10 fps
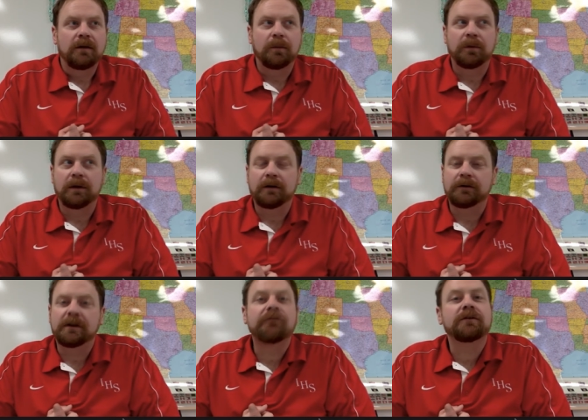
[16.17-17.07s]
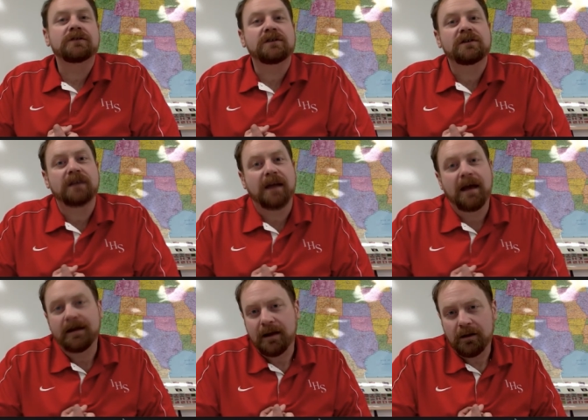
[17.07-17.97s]
political differences that they
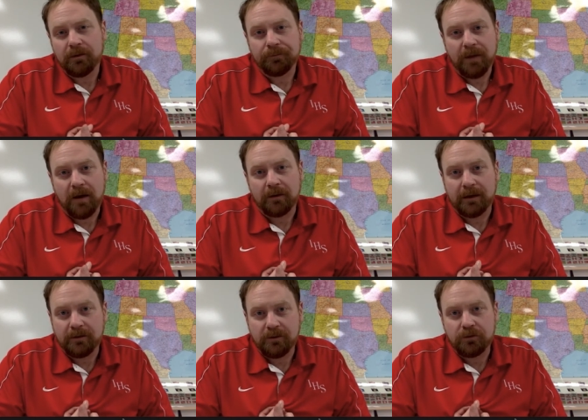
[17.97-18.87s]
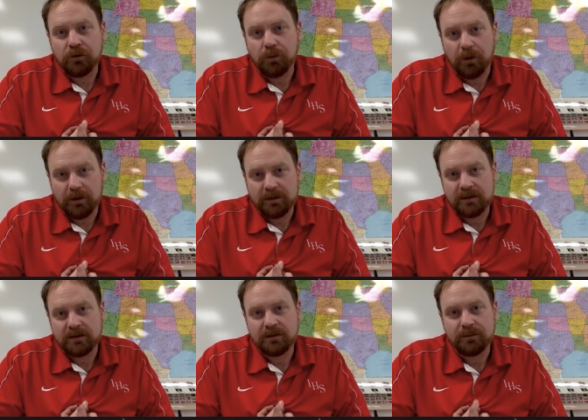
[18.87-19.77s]
had and how, how it led to the two-party
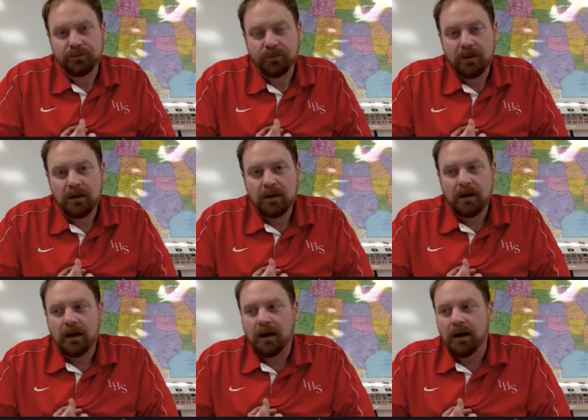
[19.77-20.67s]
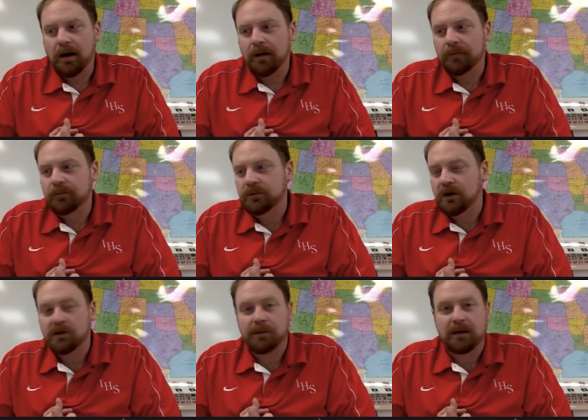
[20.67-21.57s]
system. Um,
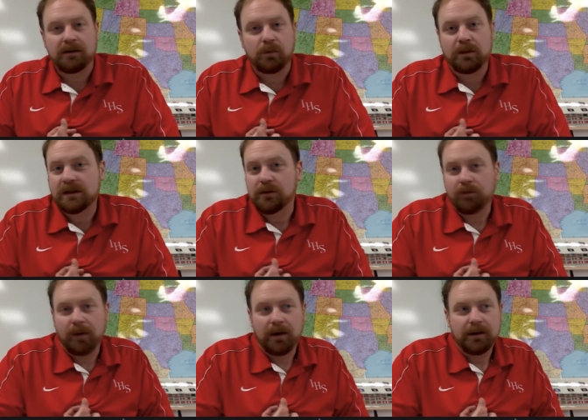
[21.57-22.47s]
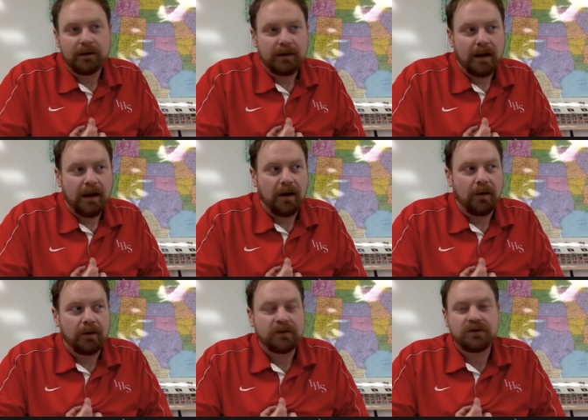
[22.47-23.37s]
talked about the Whiskey Rebellion and
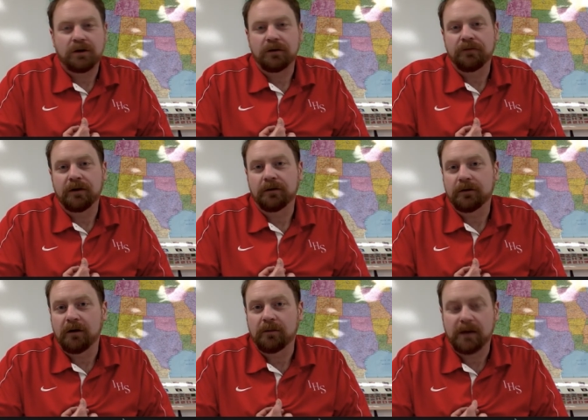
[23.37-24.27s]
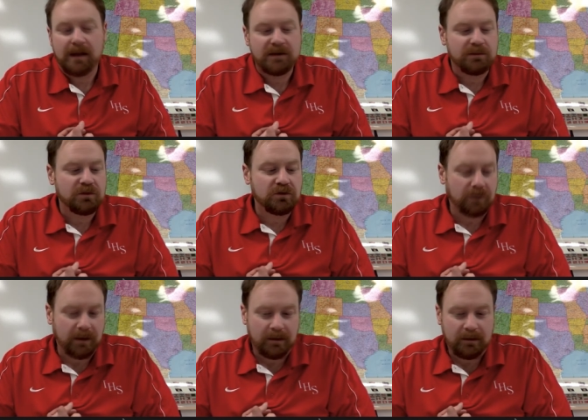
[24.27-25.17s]
how it showed the federal government had some
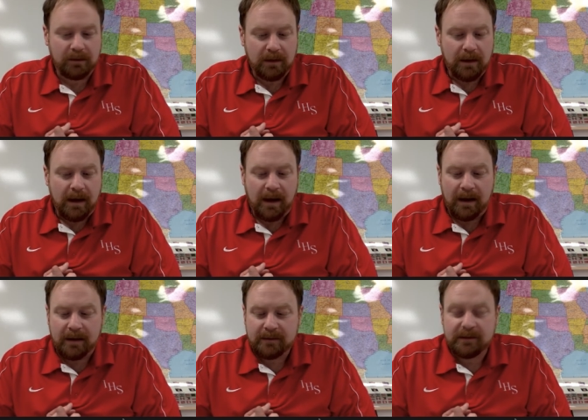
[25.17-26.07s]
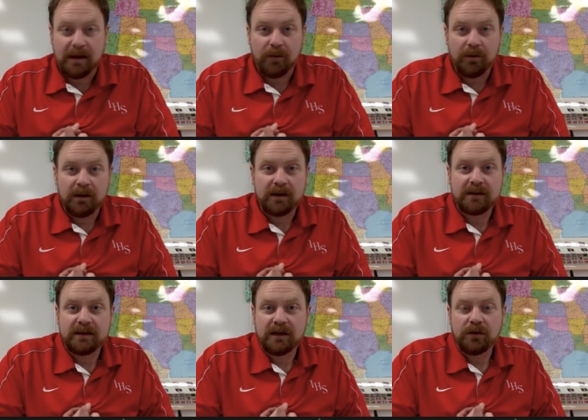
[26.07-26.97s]
strength. And today we're going to
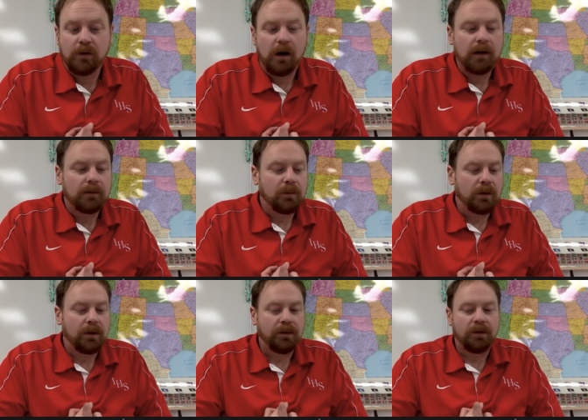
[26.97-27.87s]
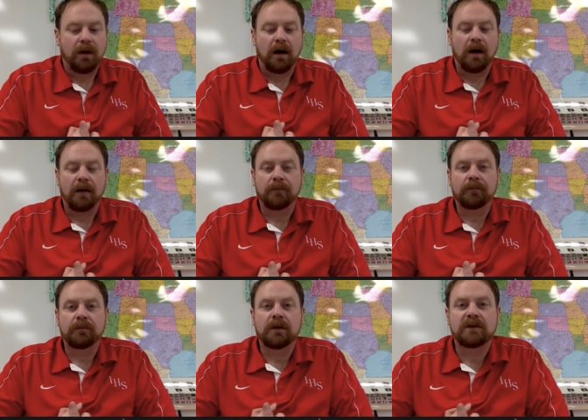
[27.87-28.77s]
continue on with uh,
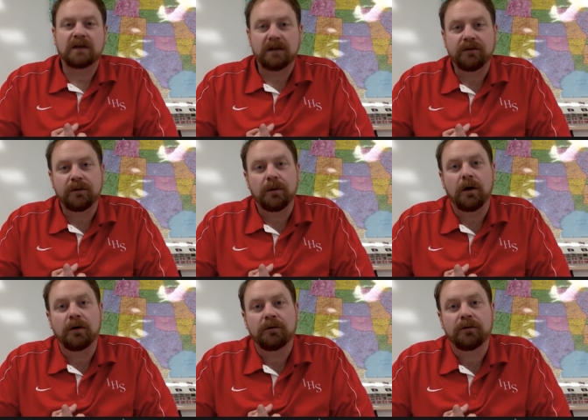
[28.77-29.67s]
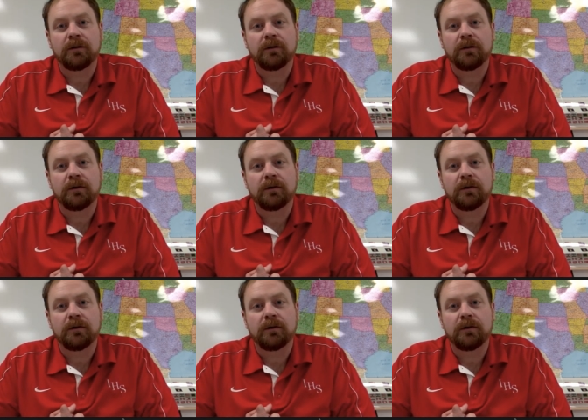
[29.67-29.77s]
a significant part of